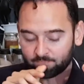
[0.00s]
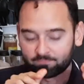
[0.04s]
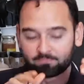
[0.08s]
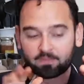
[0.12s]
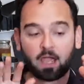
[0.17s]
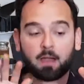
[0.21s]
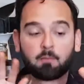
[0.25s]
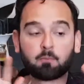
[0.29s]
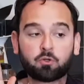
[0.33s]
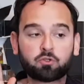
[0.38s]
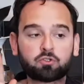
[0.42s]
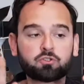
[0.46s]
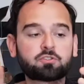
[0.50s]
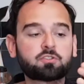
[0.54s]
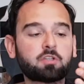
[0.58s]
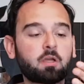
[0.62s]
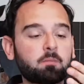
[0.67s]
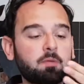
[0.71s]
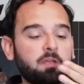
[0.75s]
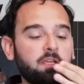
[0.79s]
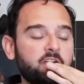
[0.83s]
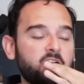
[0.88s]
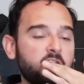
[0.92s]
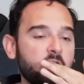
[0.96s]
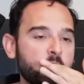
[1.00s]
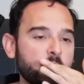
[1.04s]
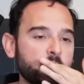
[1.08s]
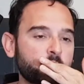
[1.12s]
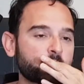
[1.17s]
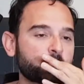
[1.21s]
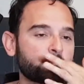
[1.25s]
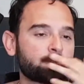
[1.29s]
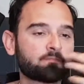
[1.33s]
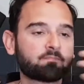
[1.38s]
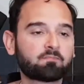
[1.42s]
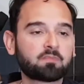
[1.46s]
I'm going to stop here.
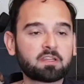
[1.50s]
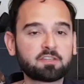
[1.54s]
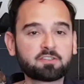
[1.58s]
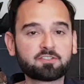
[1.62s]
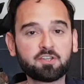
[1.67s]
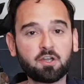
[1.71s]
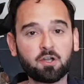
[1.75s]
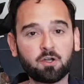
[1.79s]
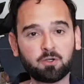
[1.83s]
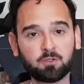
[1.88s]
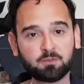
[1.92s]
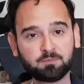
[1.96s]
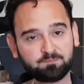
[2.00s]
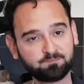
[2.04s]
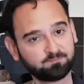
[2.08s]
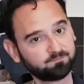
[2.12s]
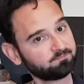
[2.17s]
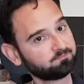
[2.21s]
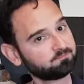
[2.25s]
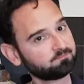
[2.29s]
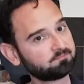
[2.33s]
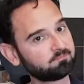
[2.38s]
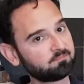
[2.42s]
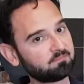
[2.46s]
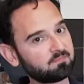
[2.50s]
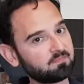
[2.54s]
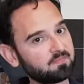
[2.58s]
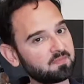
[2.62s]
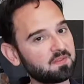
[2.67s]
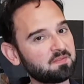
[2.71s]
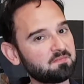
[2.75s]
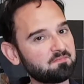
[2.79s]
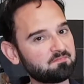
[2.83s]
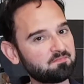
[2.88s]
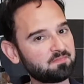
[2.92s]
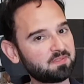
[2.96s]
So,
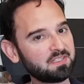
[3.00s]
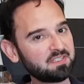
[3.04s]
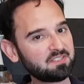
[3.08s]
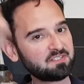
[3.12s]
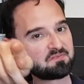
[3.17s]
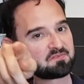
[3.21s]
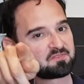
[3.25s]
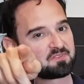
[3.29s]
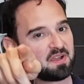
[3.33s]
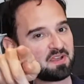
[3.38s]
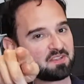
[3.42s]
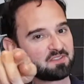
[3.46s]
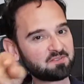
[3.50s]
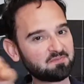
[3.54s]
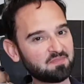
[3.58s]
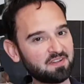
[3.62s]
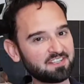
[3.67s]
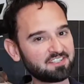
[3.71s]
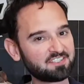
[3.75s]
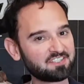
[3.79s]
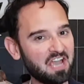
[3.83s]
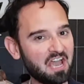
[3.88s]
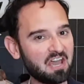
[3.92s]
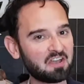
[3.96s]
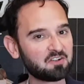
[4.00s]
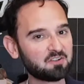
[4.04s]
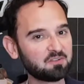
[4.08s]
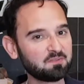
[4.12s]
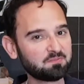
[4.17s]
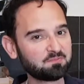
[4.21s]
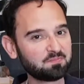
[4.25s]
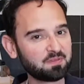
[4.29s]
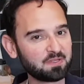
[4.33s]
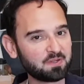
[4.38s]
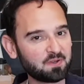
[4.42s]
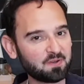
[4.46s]
please subscribe to my
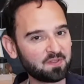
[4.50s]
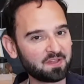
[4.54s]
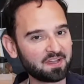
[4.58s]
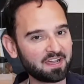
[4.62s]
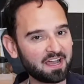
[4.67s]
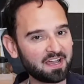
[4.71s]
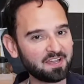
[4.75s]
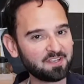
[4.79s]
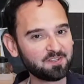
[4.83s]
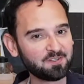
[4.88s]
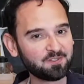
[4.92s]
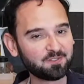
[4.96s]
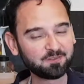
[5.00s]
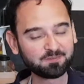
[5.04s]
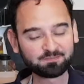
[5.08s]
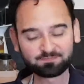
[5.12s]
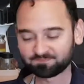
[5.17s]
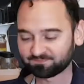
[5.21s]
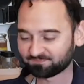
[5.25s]
channel, Pico de Gallo.